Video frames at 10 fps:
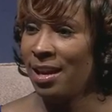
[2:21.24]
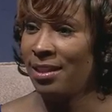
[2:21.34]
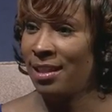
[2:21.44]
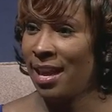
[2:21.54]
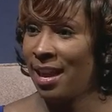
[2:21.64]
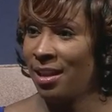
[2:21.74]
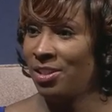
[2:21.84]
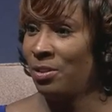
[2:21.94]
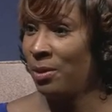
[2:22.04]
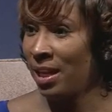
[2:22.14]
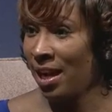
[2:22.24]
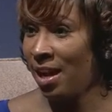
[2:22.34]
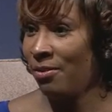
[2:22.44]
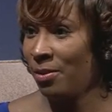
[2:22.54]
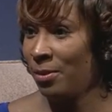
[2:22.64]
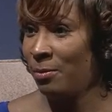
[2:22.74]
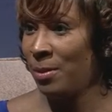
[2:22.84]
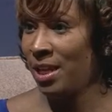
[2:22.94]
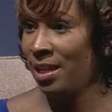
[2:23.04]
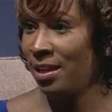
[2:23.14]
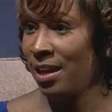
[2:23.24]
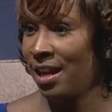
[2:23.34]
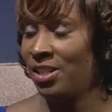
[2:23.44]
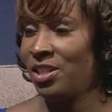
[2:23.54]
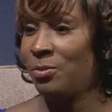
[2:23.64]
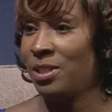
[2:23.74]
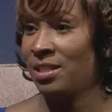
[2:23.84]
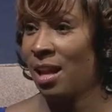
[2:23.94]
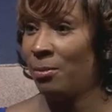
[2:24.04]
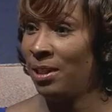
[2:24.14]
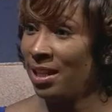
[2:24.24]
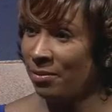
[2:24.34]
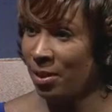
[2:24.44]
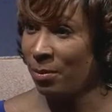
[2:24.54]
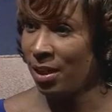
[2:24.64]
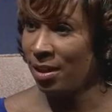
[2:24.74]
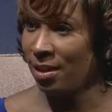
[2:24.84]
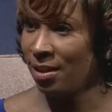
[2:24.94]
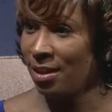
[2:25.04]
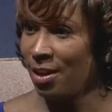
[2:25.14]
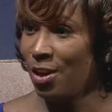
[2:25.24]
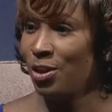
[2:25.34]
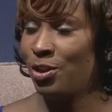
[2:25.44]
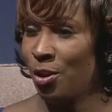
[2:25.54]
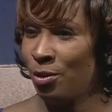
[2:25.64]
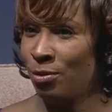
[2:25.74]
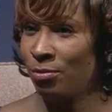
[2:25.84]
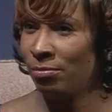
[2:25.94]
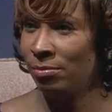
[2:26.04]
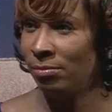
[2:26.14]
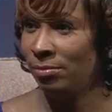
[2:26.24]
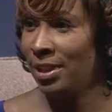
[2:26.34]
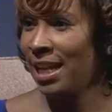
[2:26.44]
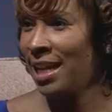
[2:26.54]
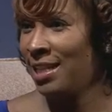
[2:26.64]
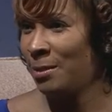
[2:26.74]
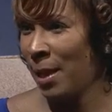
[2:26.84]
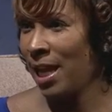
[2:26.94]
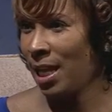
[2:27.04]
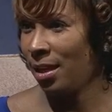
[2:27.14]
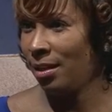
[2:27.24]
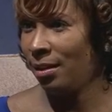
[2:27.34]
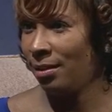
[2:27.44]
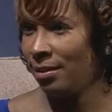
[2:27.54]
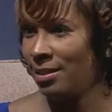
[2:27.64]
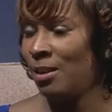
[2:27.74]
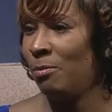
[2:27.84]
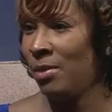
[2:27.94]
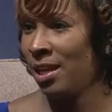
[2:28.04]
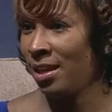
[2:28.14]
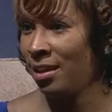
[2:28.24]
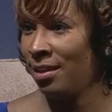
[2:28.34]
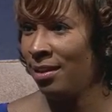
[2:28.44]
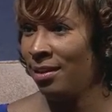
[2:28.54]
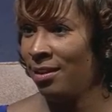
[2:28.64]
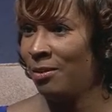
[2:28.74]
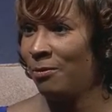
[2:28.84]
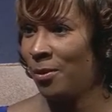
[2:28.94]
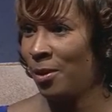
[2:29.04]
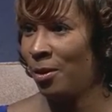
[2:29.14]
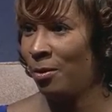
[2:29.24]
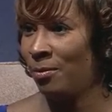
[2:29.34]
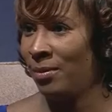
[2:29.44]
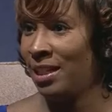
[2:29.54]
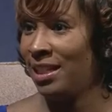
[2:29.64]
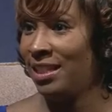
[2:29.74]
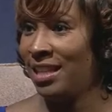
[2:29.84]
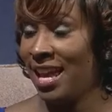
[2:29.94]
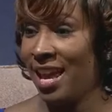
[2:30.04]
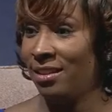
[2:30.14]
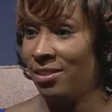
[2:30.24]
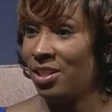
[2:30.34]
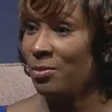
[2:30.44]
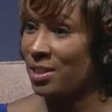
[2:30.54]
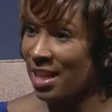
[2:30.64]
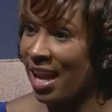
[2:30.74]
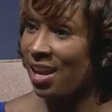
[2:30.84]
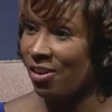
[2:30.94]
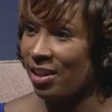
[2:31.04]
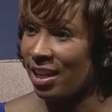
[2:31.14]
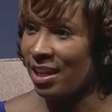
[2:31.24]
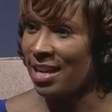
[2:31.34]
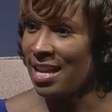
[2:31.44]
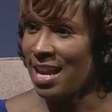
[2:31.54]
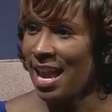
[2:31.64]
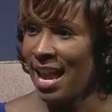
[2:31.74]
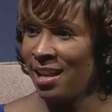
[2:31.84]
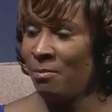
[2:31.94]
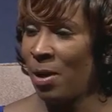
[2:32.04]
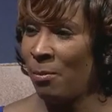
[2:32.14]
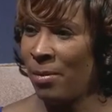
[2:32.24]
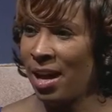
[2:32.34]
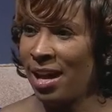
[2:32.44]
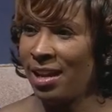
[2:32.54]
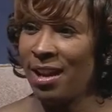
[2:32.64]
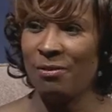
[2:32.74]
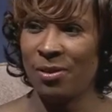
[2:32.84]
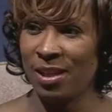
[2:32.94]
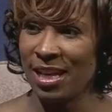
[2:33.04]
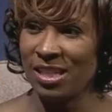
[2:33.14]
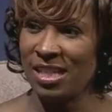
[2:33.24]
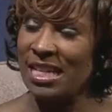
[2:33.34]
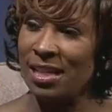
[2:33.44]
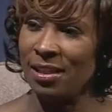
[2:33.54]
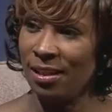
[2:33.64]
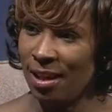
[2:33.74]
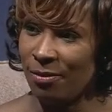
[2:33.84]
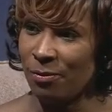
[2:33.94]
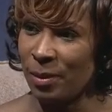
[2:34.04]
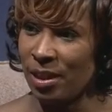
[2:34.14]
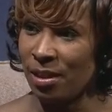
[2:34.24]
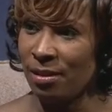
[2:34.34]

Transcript: that she would get angry with me and she would stop loving me. Mm. So getting a spanking to me confirmed that she was angry. And in my mind, I felt like she didn't love me.